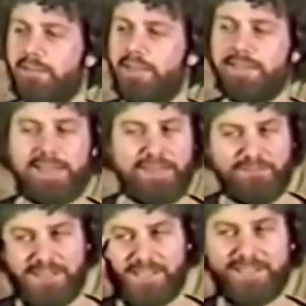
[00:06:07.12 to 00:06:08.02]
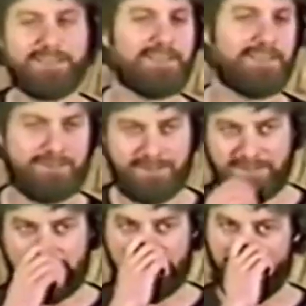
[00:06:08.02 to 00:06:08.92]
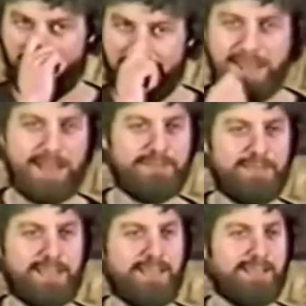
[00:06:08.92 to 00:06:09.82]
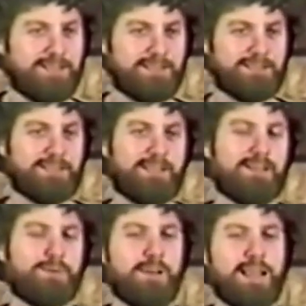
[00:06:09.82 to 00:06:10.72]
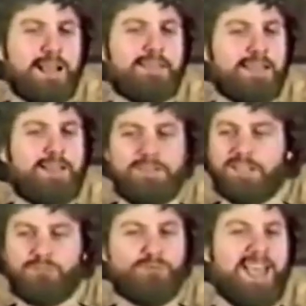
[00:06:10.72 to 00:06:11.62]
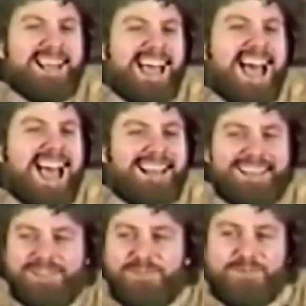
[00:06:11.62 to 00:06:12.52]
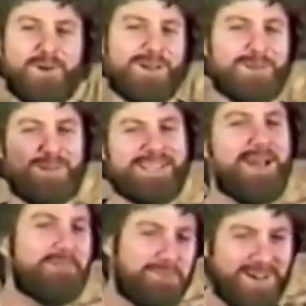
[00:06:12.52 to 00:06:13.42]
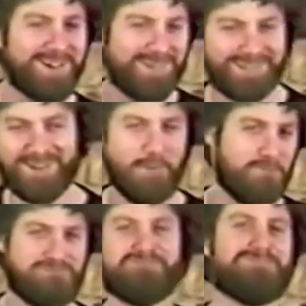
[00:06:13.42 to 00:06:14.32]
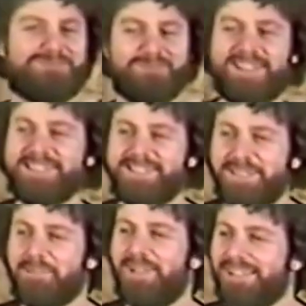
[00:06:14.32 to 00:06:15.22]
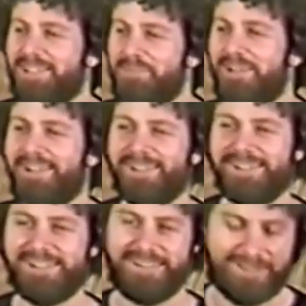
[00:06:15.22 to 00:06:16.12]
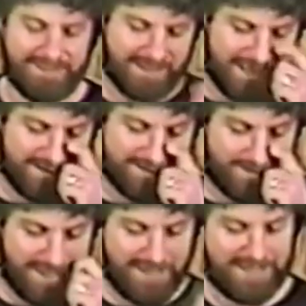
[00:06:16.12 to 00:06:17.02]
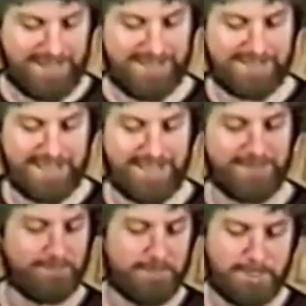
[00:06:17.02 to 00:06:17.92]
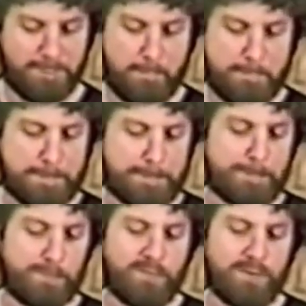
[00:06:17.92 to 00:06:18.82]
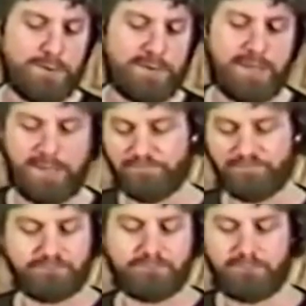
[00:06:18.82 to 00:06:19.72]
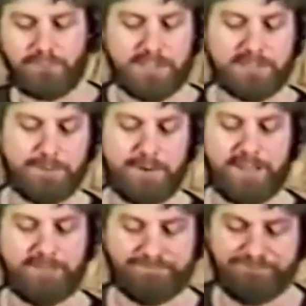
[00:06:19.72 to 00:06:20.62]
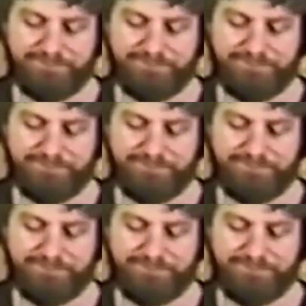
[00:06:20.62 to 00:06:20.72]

You get that vision? Something right out of the kiln, right out of the oven. It's red hot, and you throw it into a tub of butter, you know, instant melted butter. House of pancakes time. Okay, let's pray.